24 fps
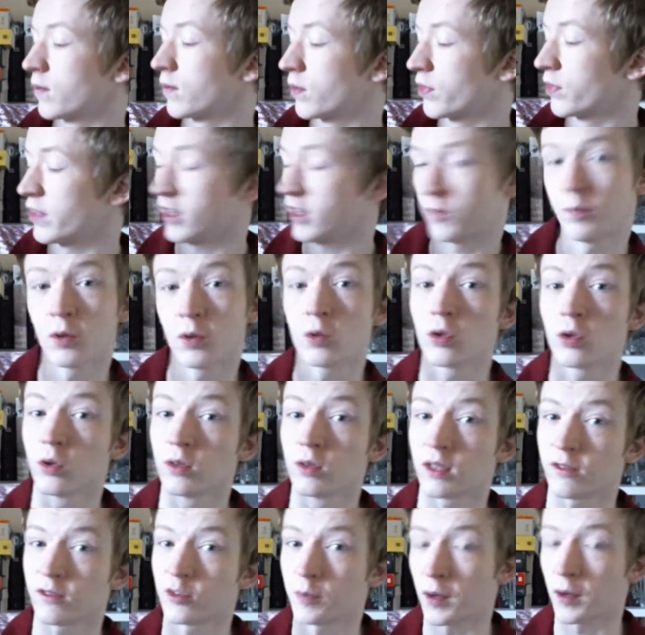this book will
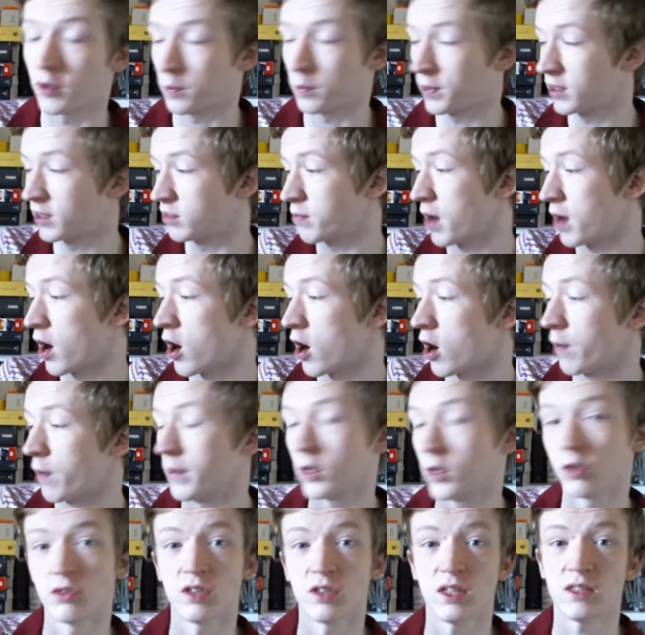always have a special place in my heart
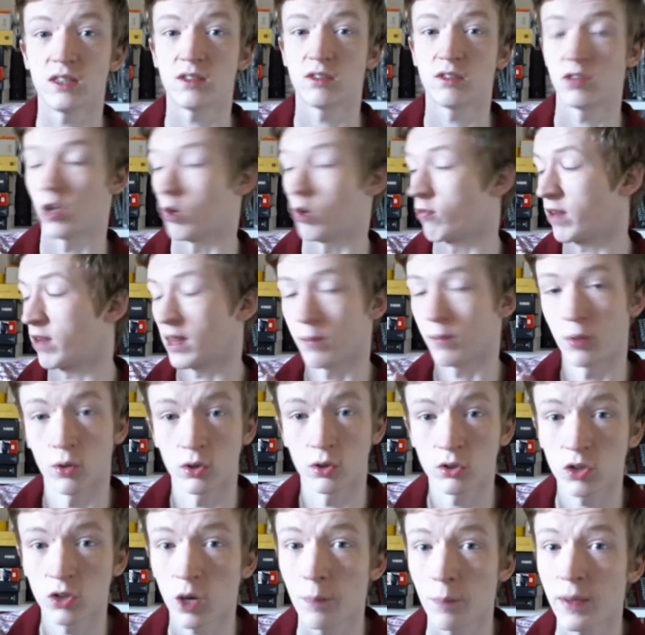because it's a really
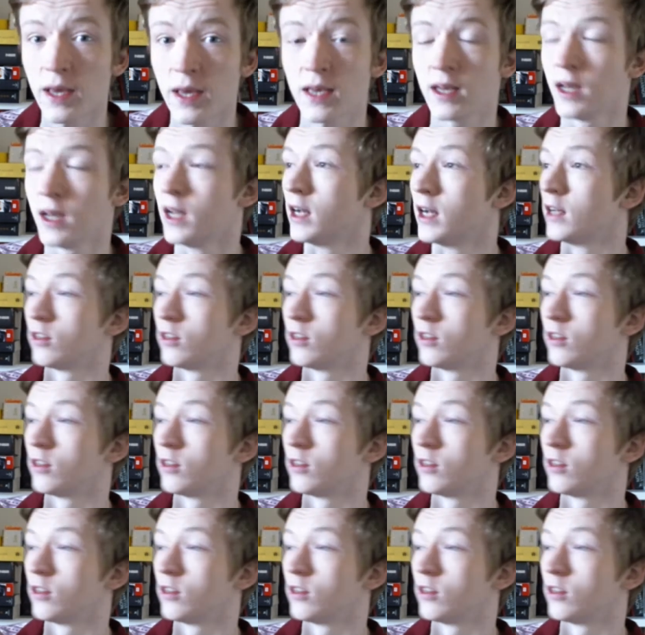important topic,